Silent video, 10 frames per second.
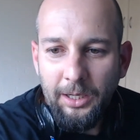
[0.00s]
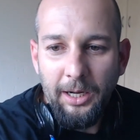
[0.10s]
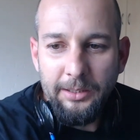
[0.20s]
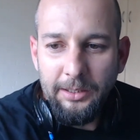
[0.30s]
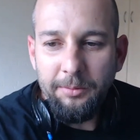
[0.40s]
I
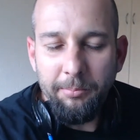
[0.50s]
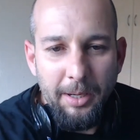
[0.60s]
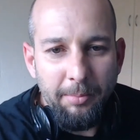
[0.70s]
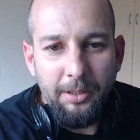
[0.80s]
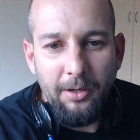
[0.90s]
think
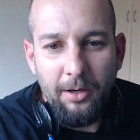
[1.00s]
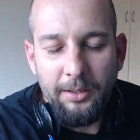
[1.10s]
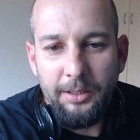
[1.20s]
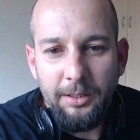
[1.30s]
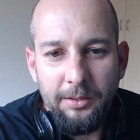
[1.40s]
maybe yeah.
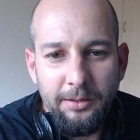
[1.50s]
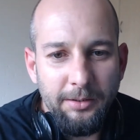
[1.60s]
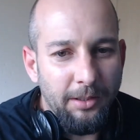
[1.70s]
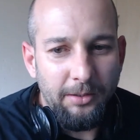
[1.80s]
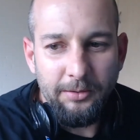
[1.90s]
I think
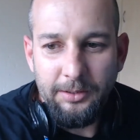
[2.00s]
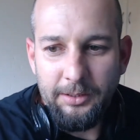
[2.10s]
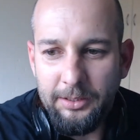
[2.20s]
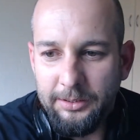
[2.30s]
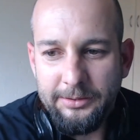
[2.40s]

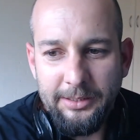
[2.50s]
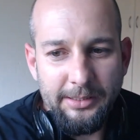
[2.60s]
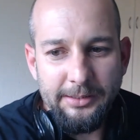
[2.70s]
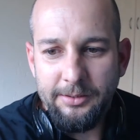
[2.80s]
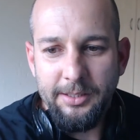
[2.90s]
doesn't